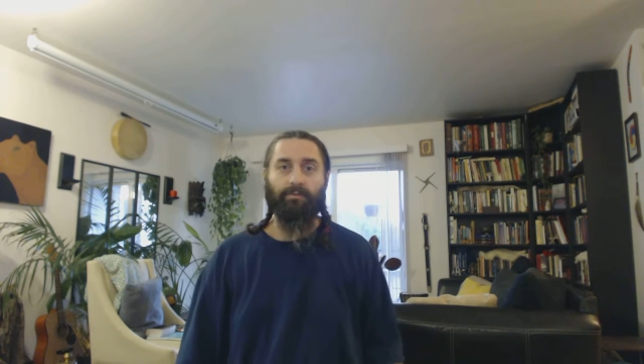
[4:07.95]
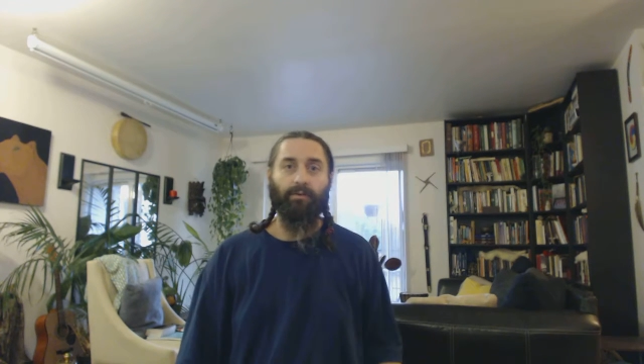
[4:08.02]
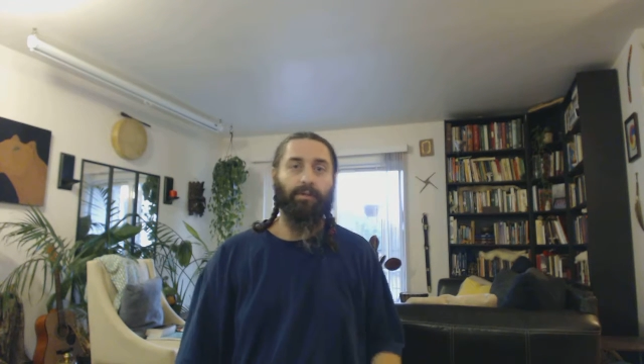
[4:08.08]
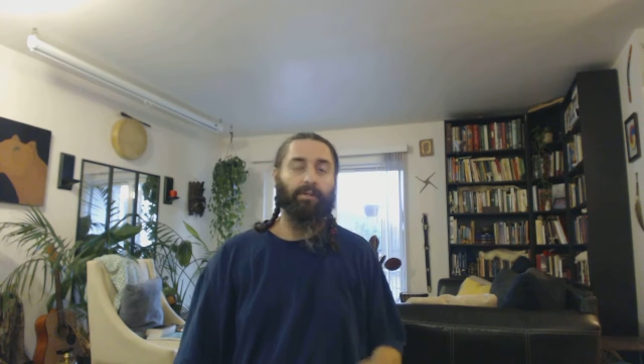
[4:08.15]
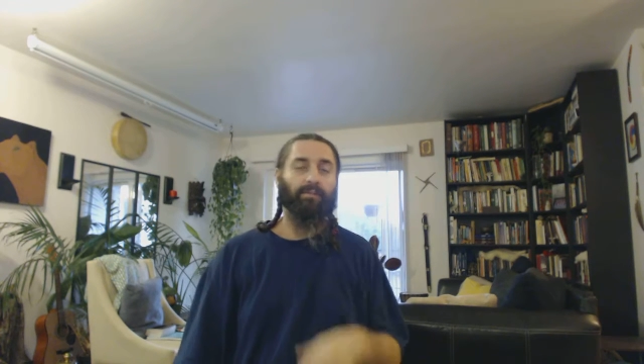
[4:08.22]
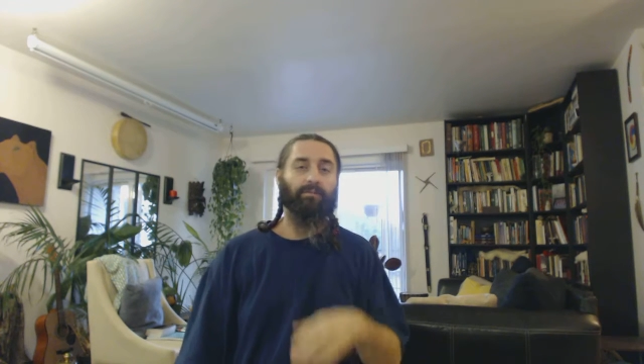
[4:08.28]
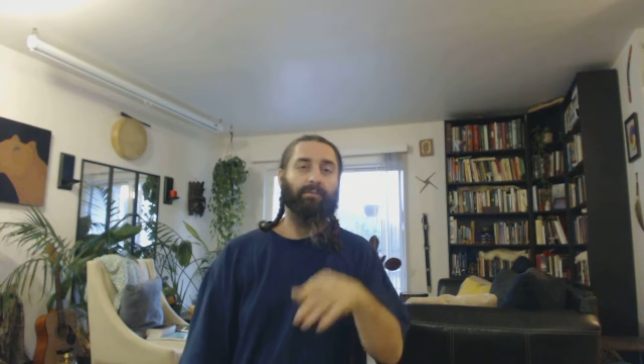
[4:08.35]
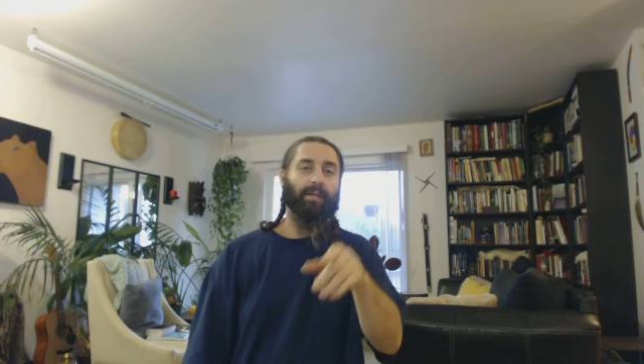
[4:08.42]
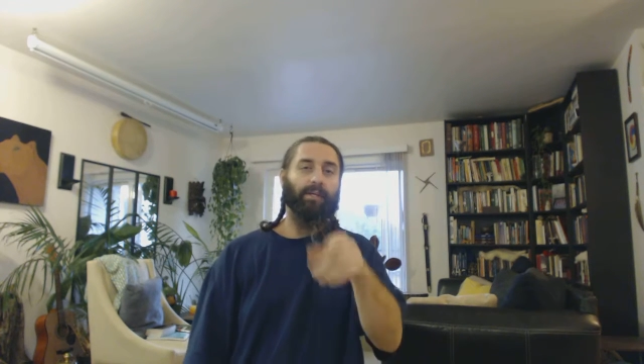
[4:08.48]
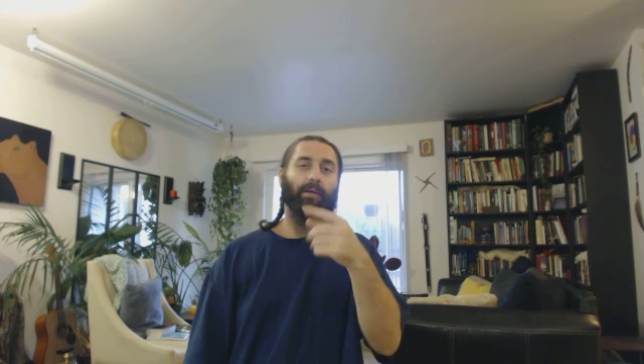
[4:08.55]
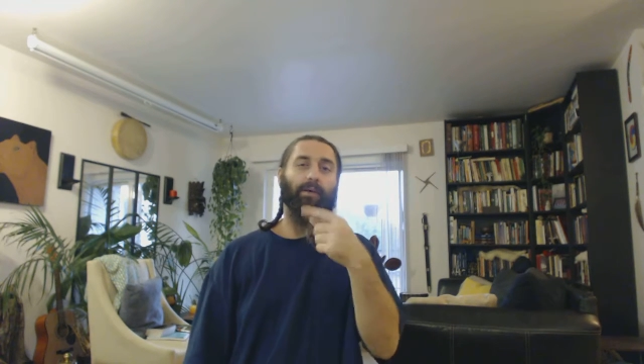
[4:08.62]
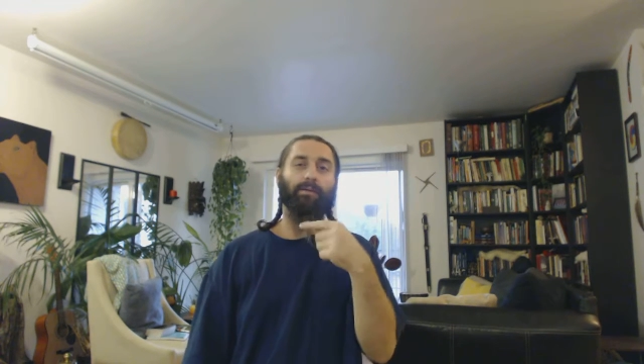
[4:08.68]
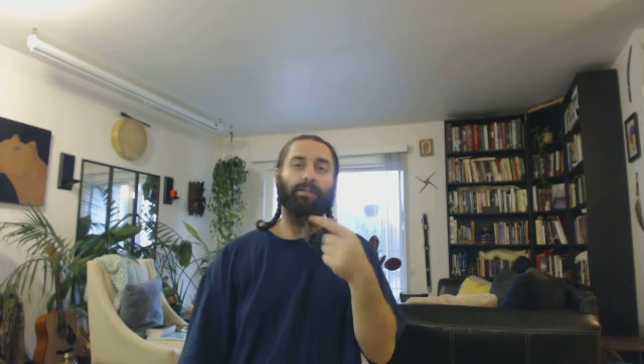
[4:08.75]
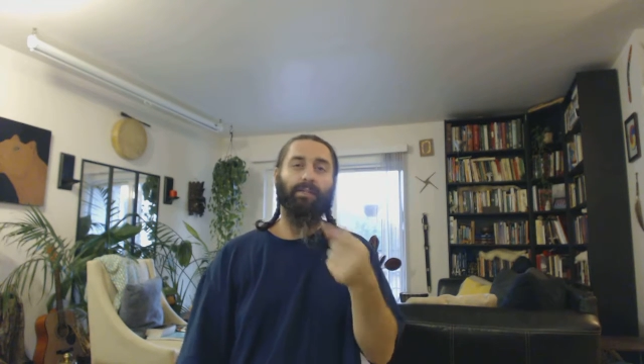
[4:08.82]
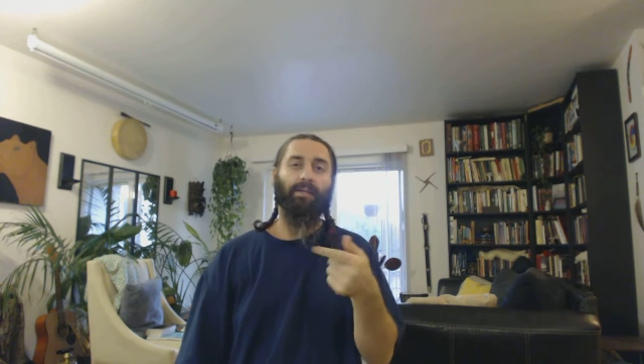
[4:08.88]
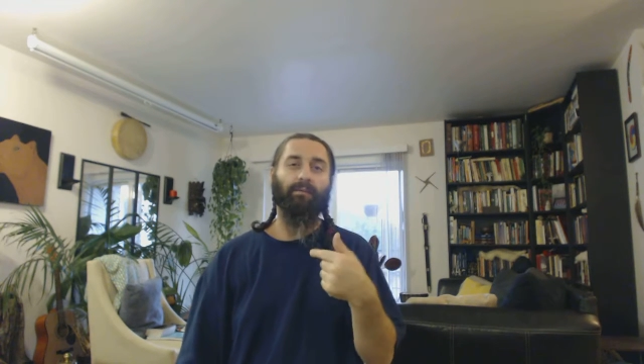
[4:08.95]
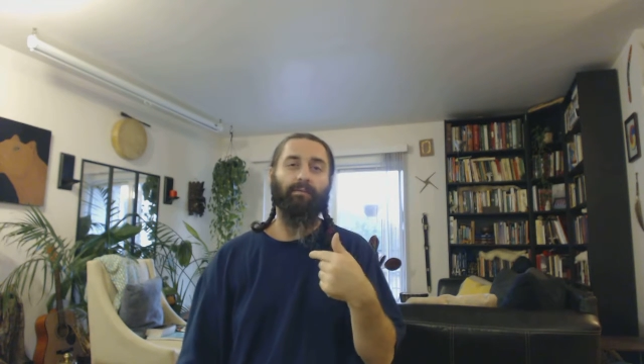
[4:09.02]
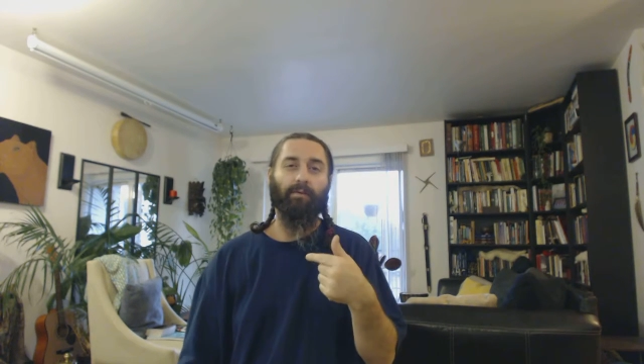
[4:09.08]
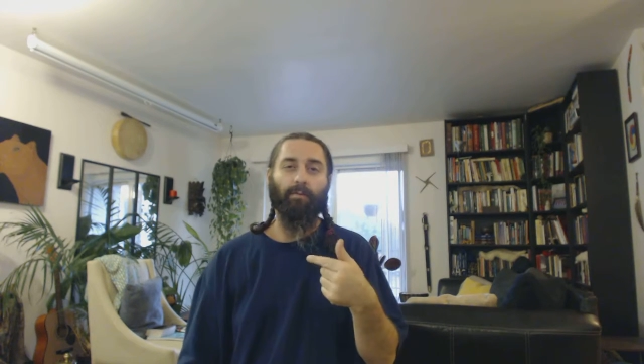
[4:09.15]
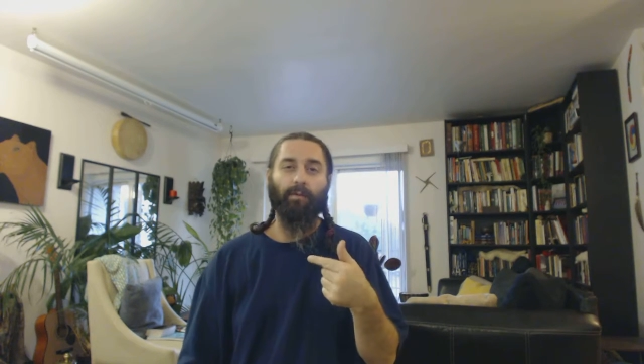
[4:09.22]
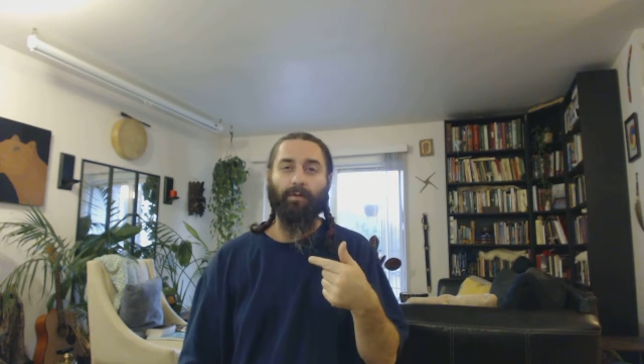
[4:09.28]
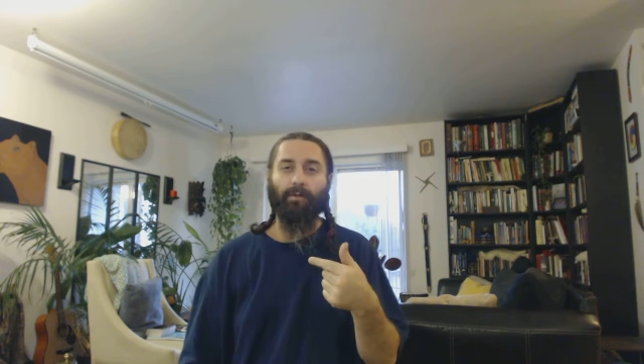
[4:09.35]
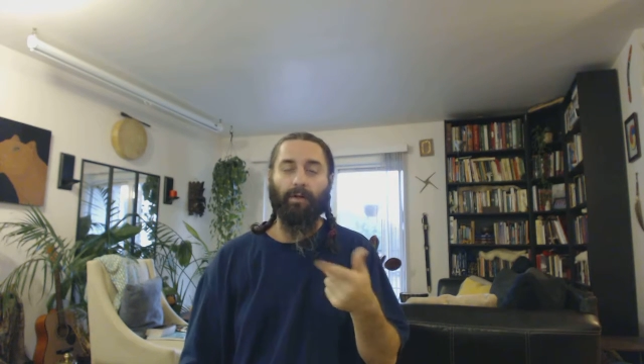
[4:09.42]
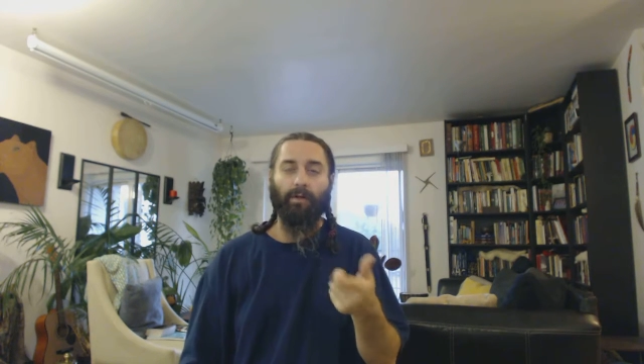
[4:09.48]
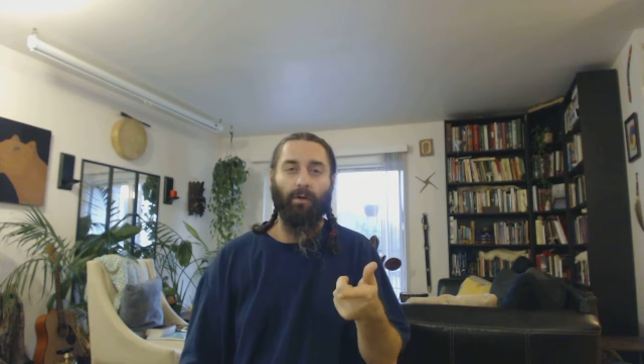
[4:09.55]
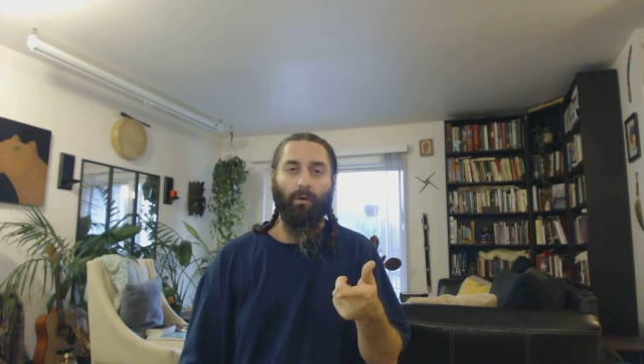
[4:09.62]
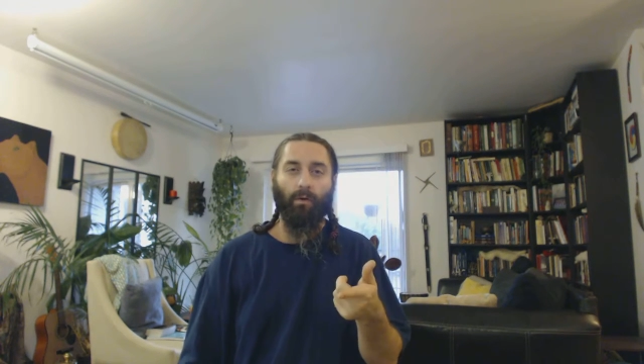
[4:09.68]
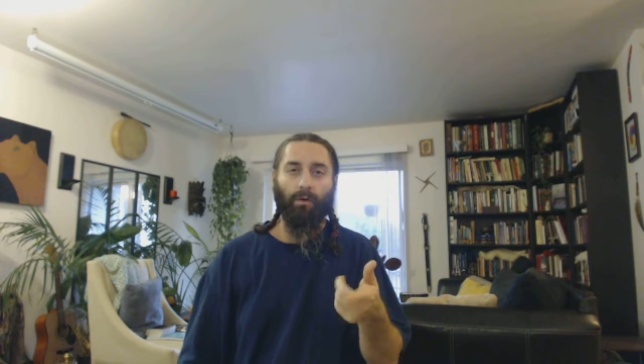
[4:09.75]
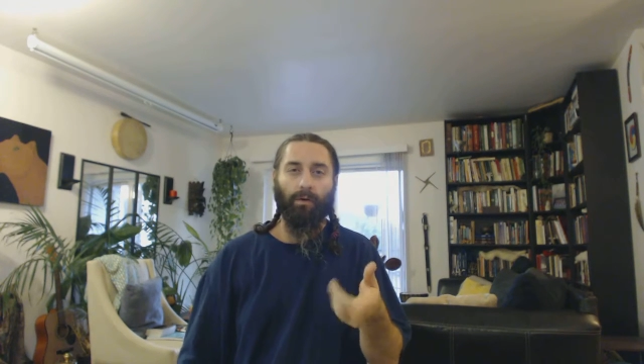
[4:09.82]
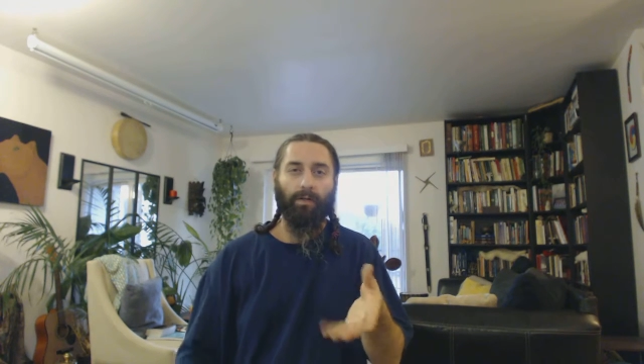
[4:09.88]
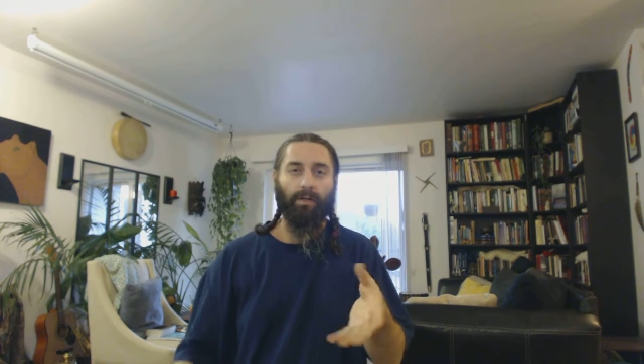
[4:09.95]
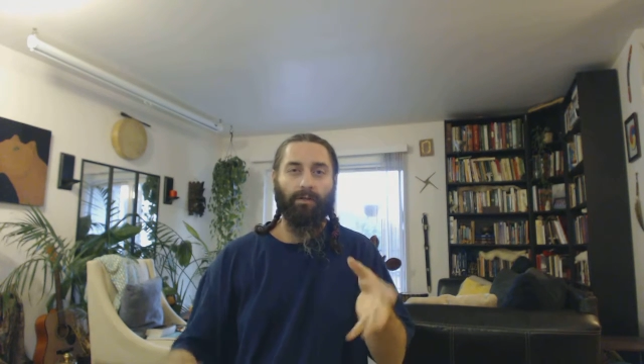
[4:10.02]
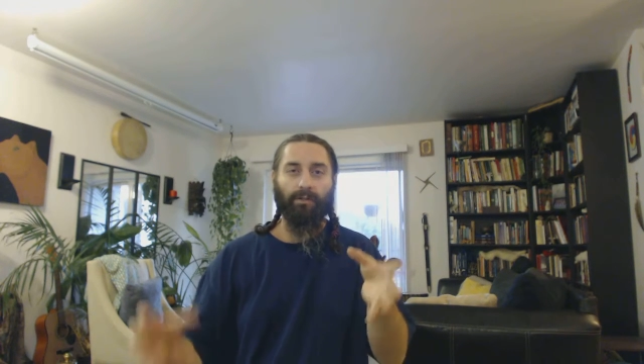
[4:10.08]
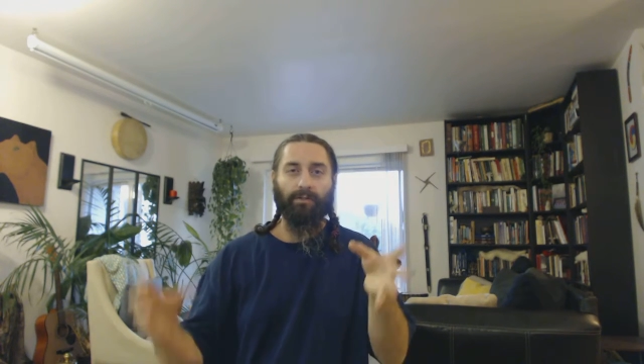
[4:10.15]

for this video to even be recorded,